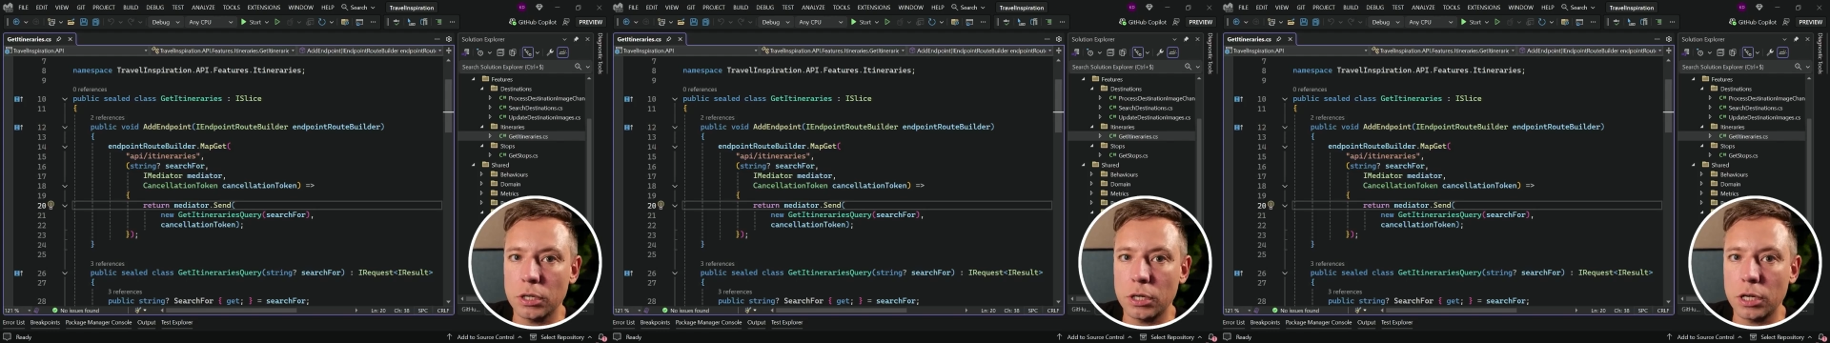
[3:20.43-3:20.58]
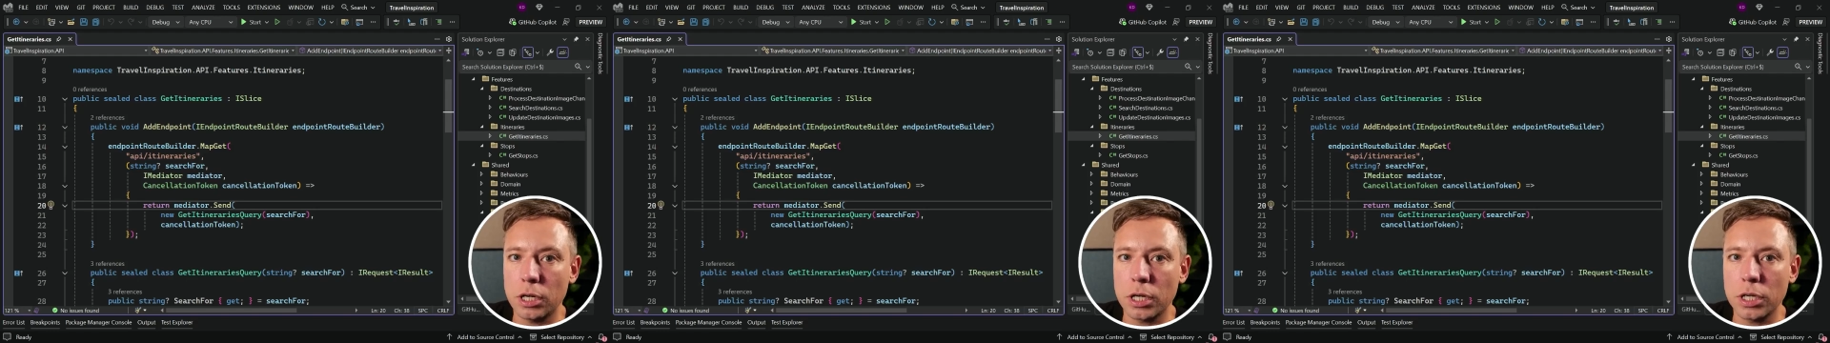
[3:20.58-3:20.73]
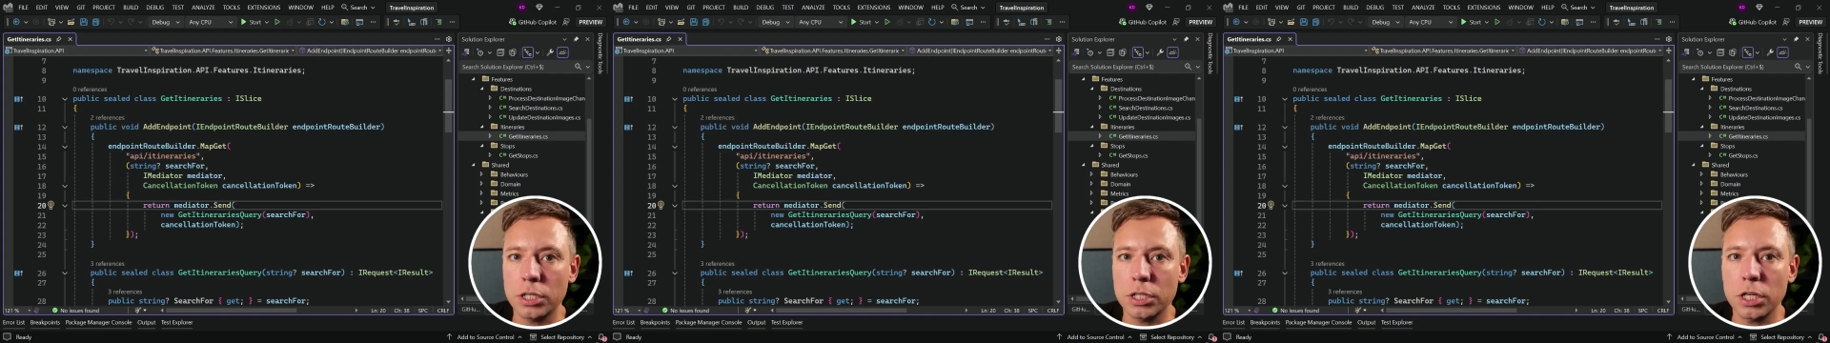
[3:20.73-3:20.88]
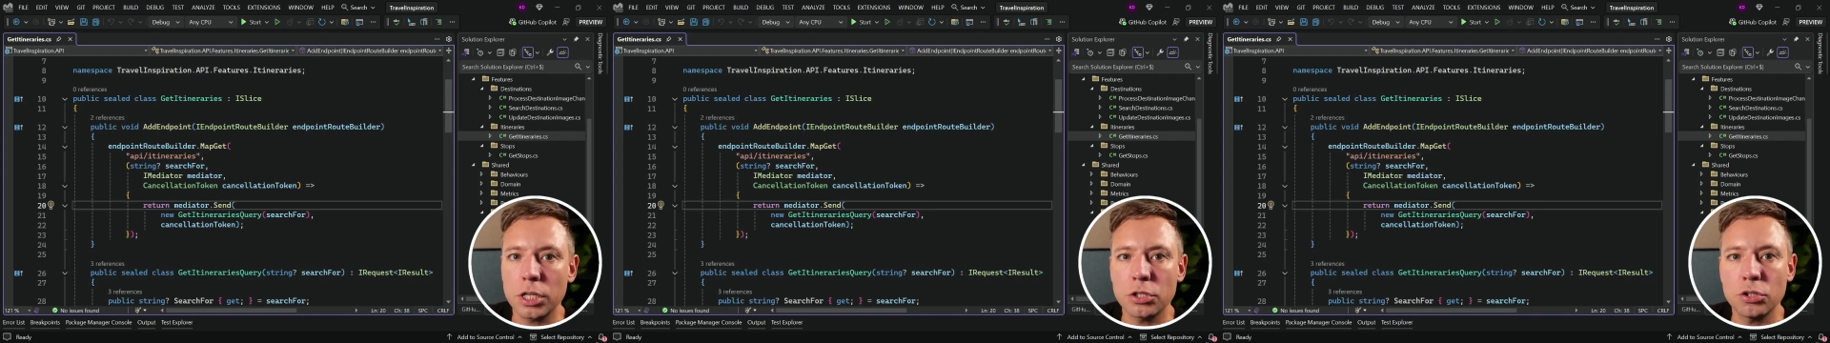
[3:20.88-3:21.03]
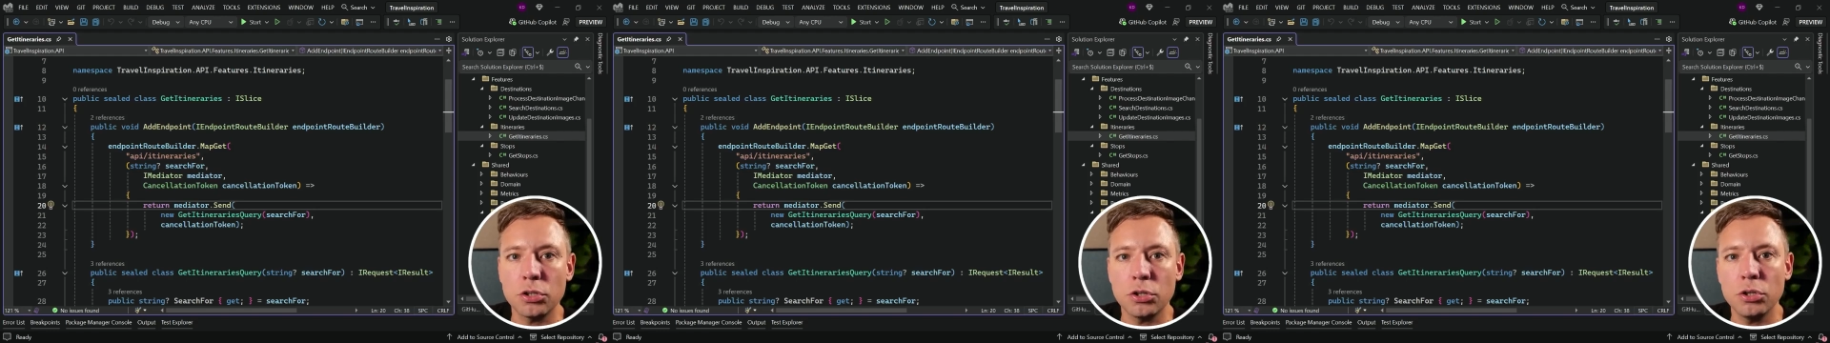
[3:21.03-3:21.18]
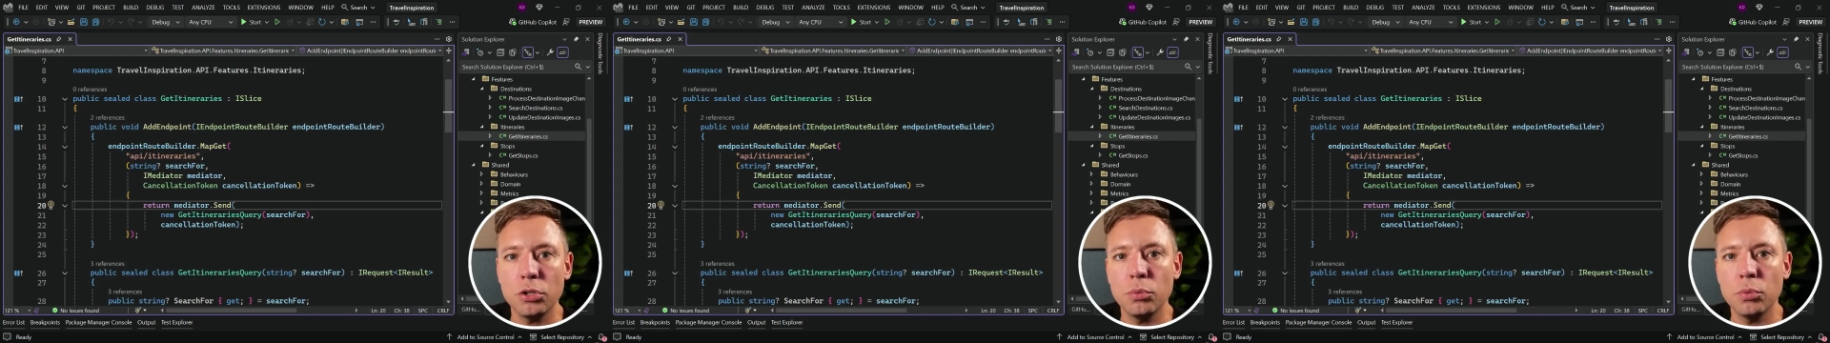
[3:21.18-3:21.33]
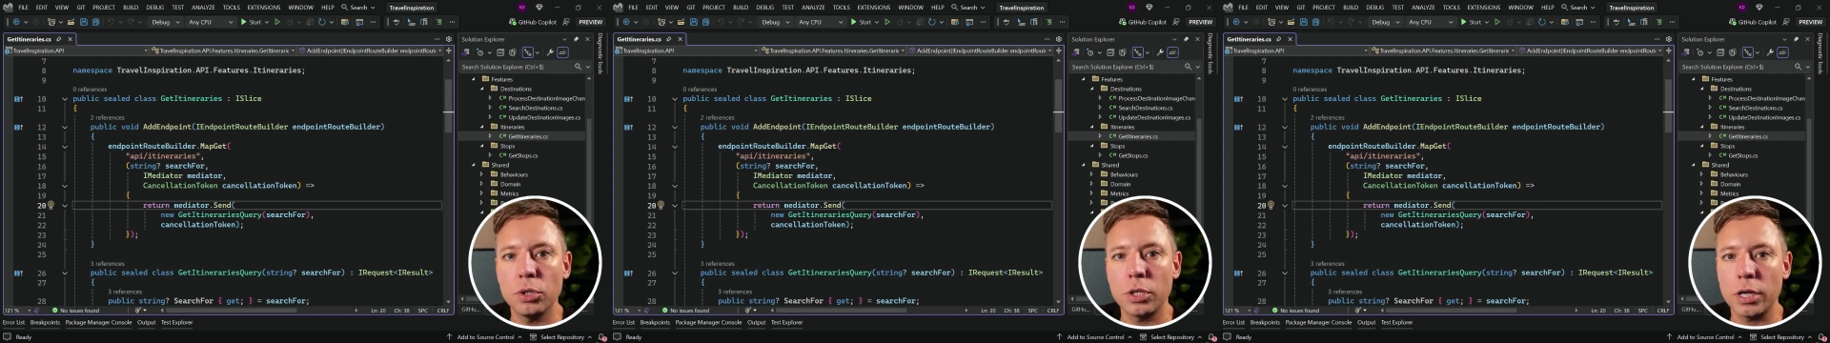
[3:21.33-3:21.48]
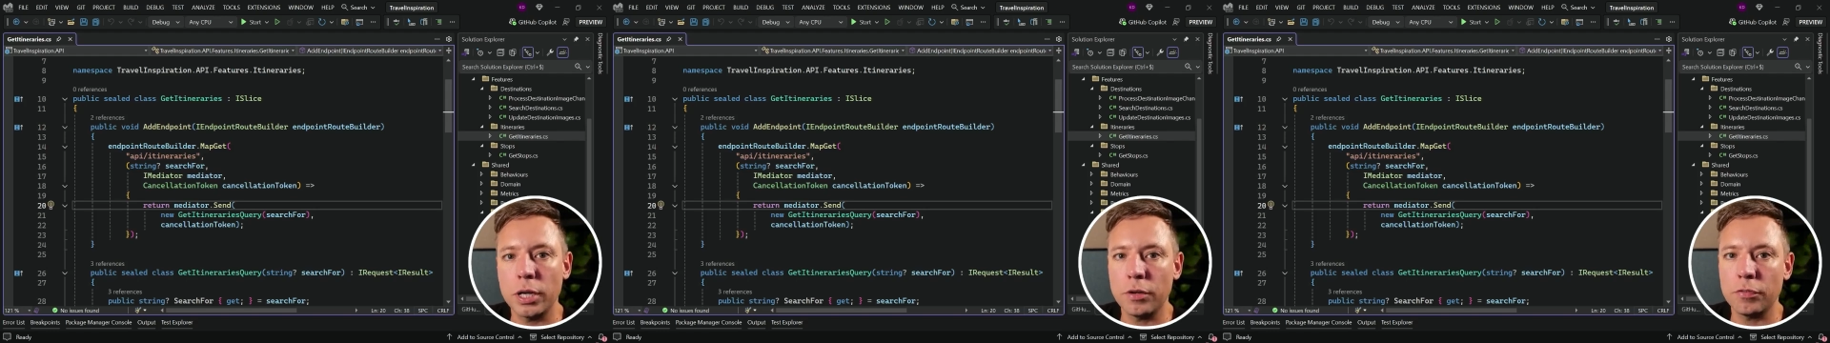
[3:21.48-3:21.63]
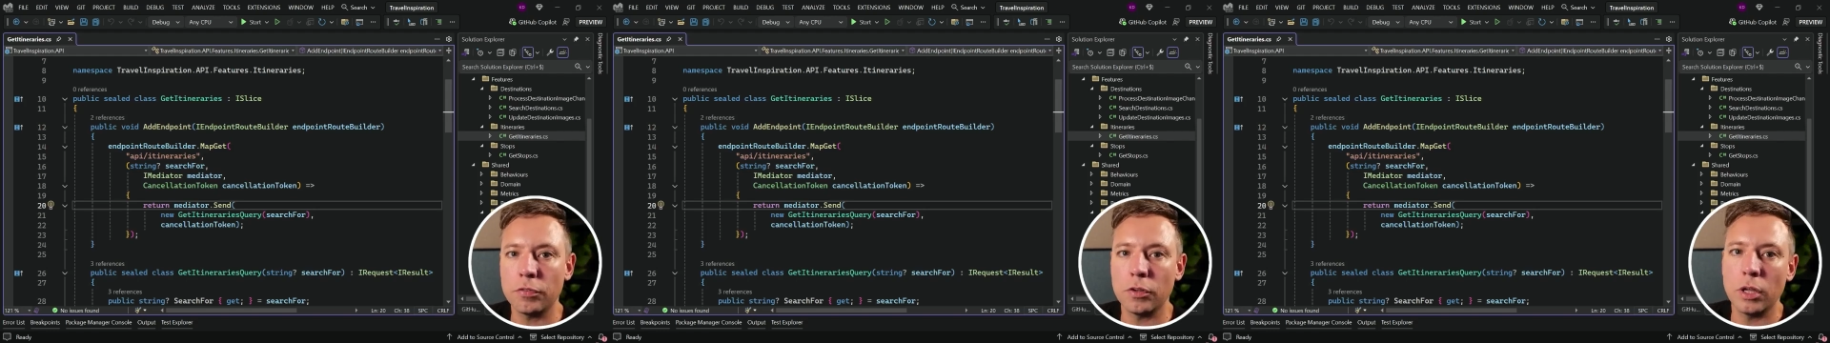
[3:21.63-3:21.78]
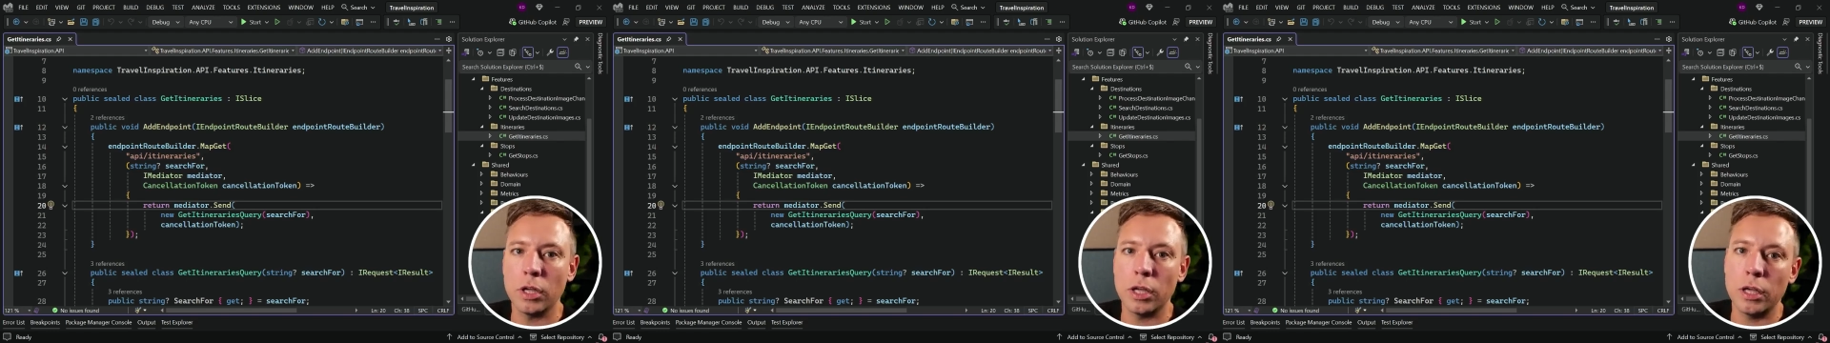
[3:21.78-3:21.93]
architecture you would
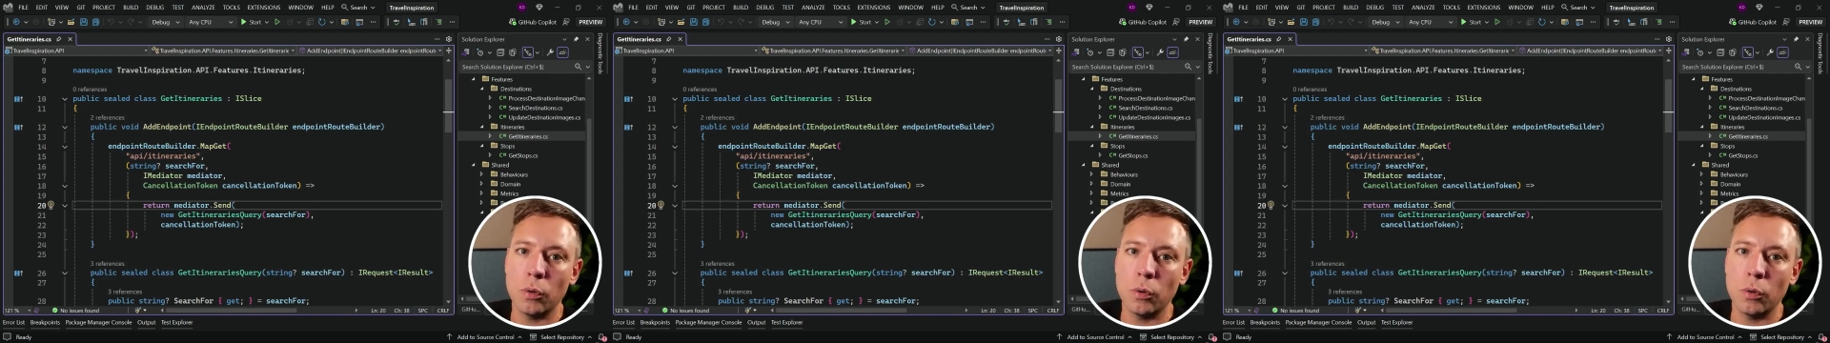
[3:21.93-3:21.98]
have